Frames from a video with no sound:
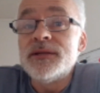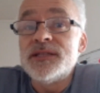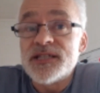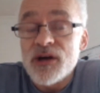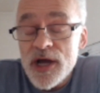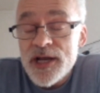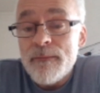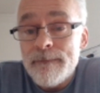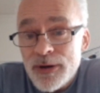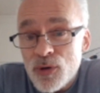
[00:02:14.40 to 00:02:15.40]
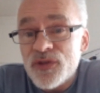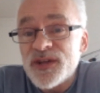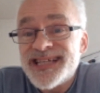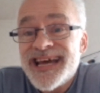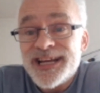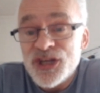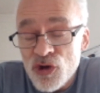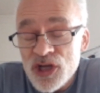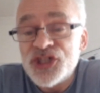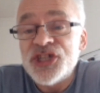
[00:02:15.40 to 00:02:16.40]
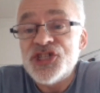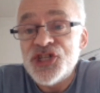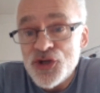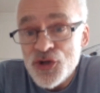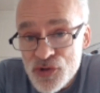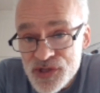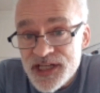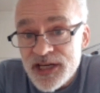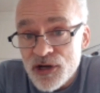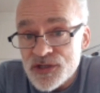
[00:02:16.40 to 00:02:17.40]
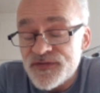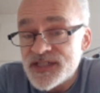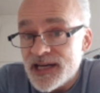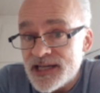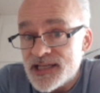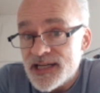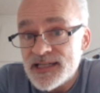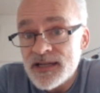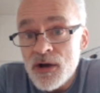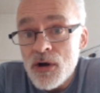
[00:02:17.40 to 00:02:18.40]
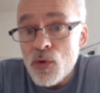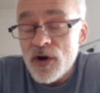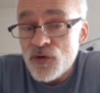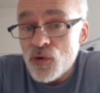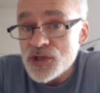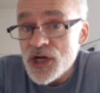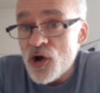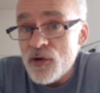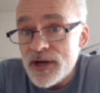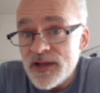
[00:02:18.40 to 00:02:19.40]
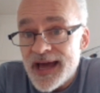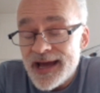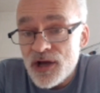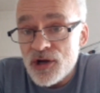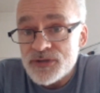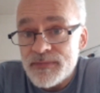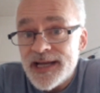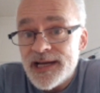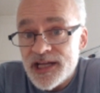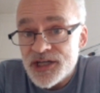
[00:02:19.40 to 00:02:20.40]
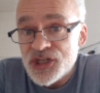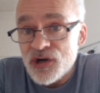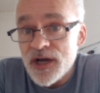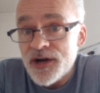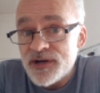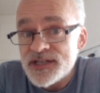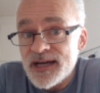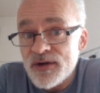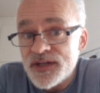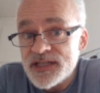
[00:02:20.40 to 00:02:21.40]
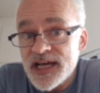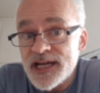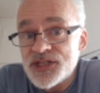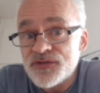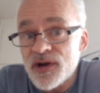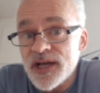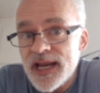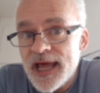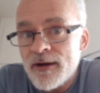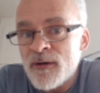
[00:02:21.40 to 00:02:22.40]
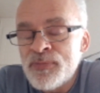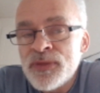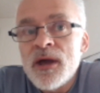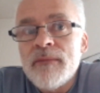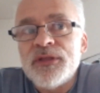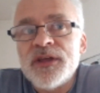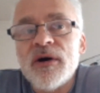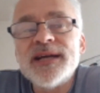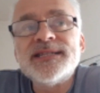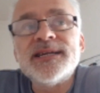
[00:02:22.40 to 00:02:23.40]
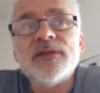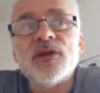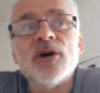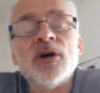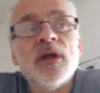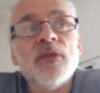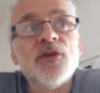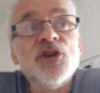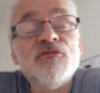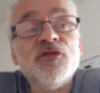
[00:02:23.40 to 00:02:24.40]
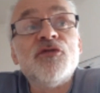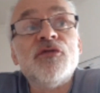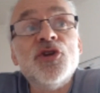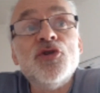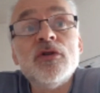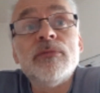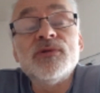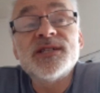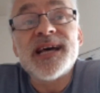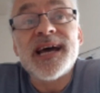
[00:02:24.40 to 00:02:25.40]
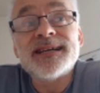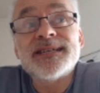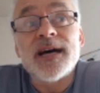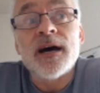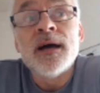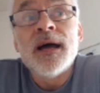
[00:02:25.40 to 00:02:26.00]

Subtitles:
design and build the technologies used in those facilities. Well, of course, globally that occurs mainly in China and Southeast Asia right now. But the idea that the renewable sector